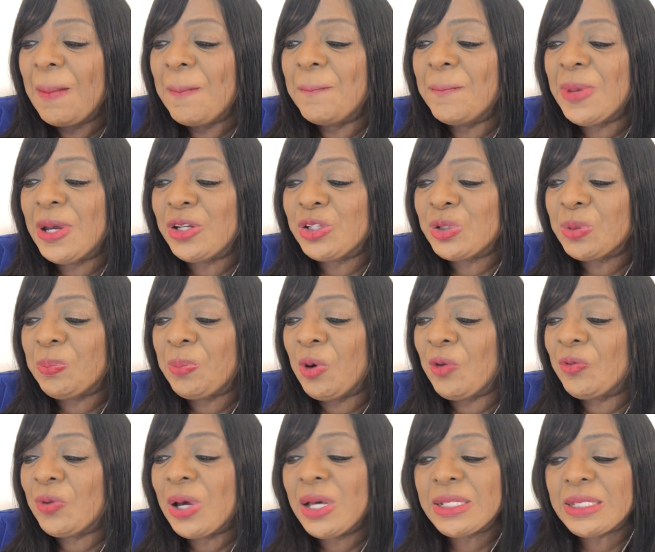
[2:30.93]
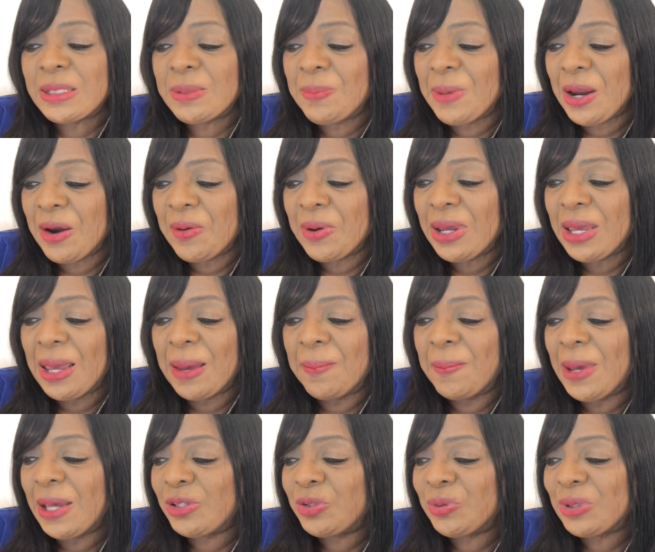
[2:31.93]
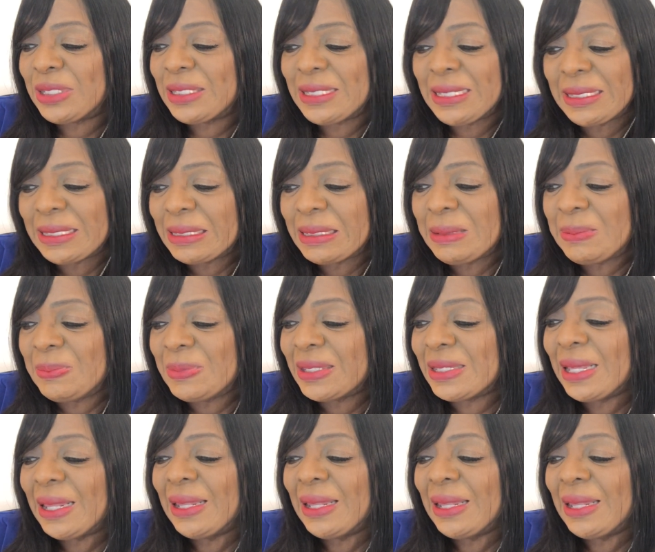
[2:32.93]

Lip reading: Measure both customary and metric systems,